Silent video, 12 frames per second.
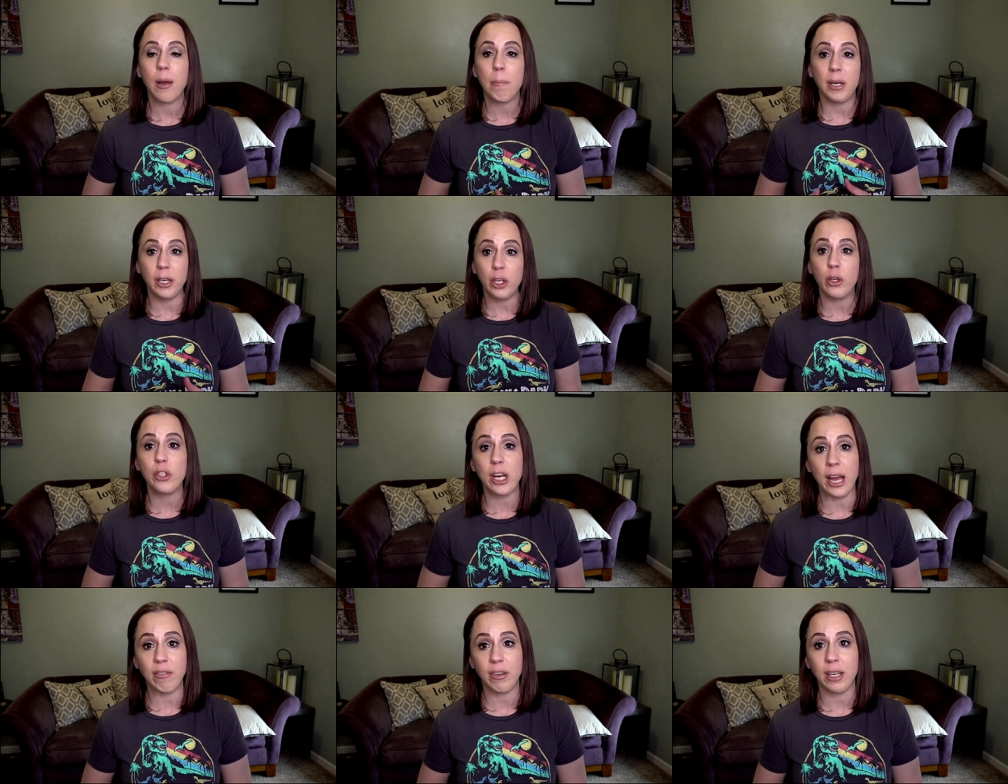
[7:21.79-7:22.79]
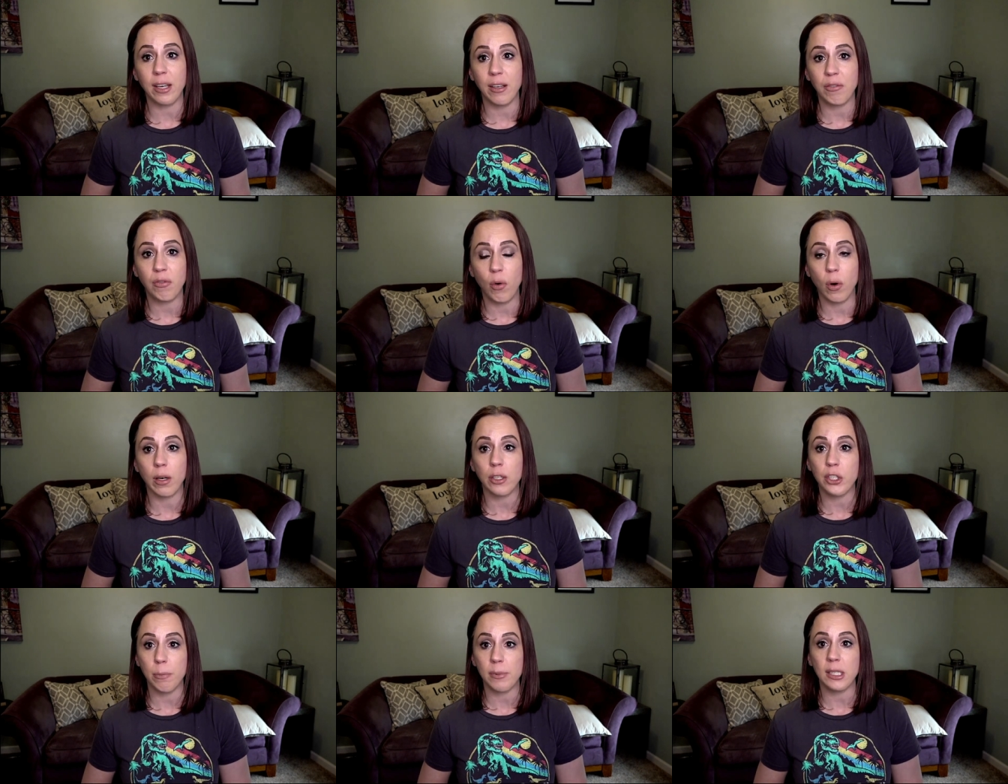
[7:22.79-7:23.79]
been a huge advocate for
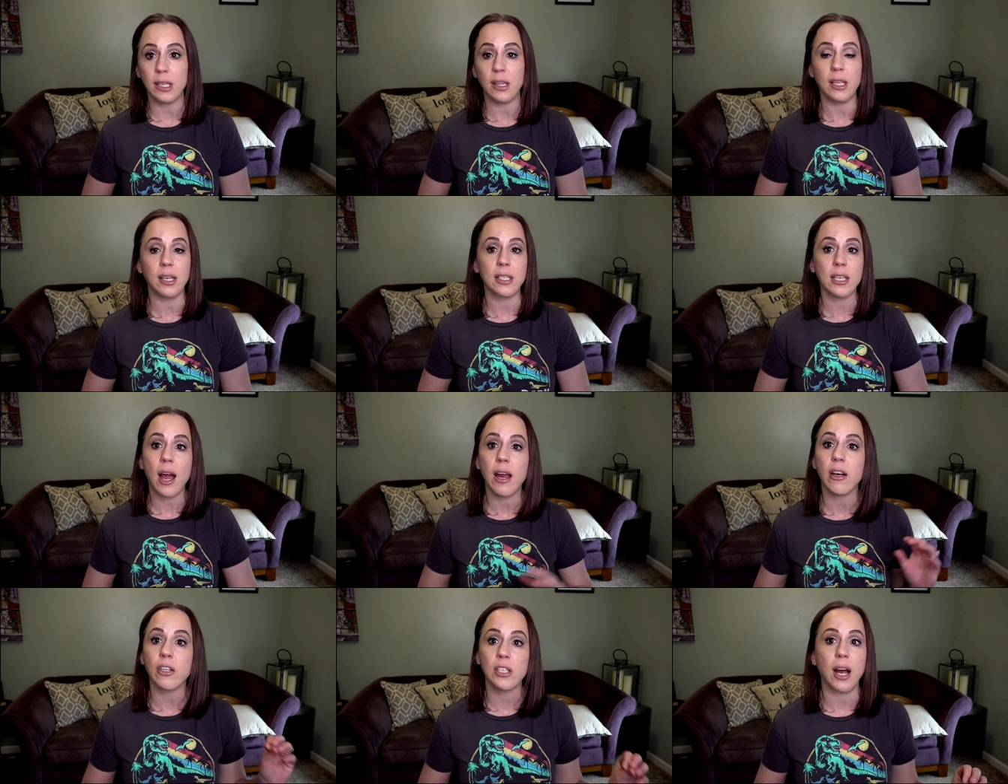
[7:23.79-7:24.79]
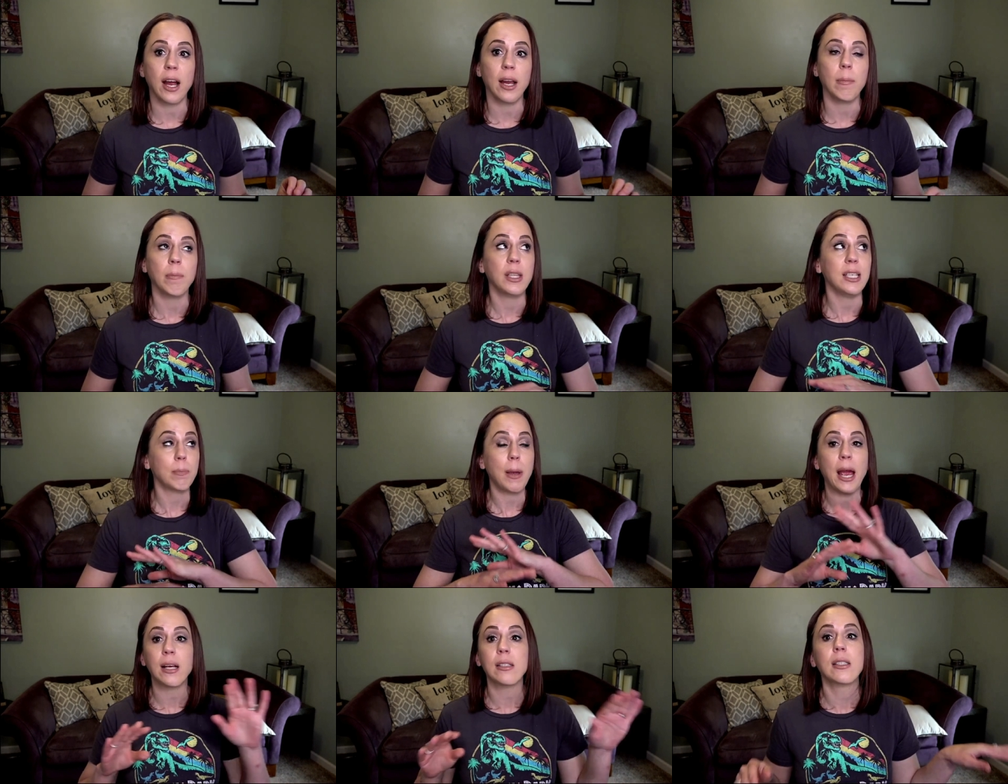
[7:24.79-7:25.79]
Gypsy the entire time, these
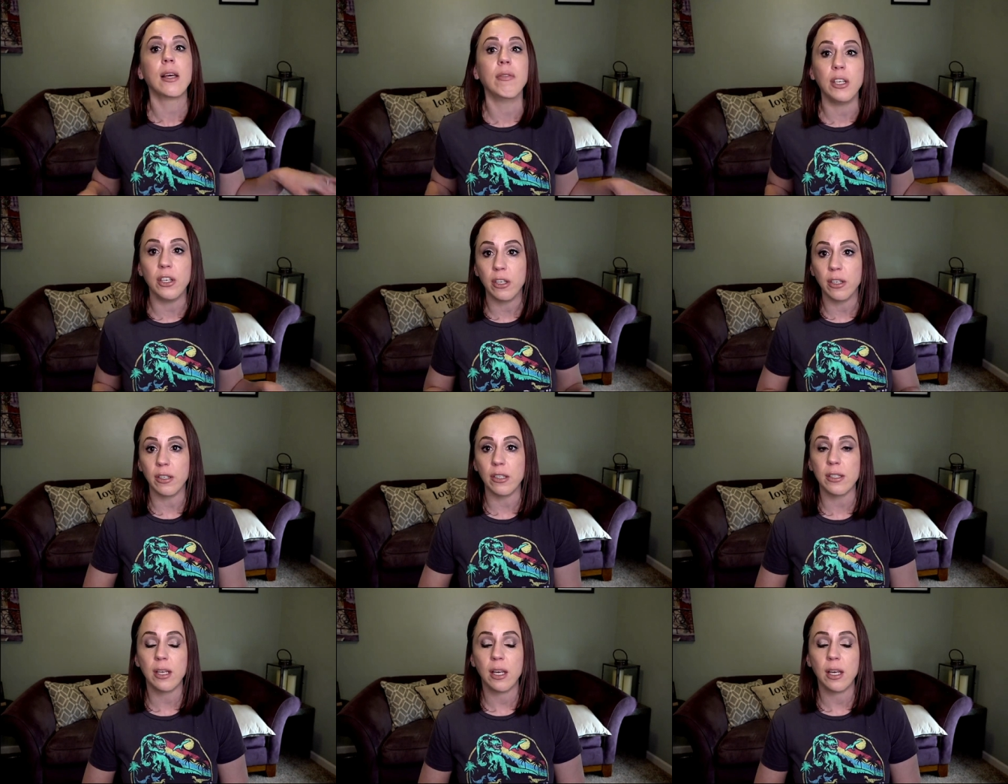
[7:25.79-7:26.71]
past seven years,